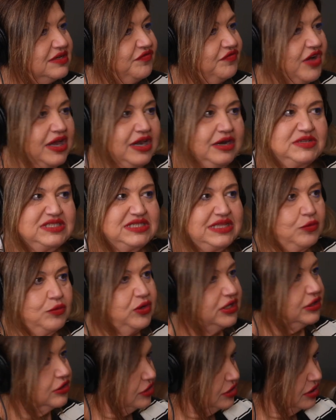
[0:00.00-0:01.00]
and vitamins that we
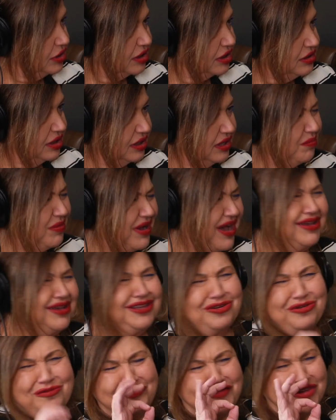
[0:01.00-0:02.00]
learned nothing about,
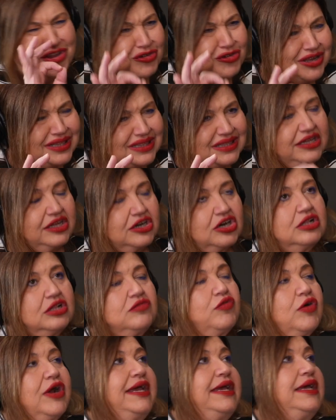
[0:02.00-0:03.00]
very little,
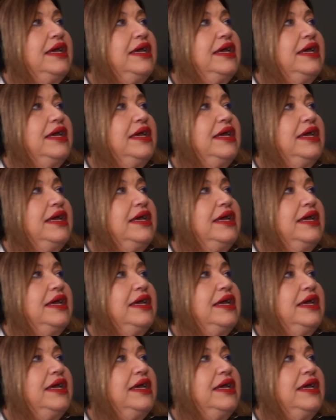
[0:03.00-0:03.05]
right?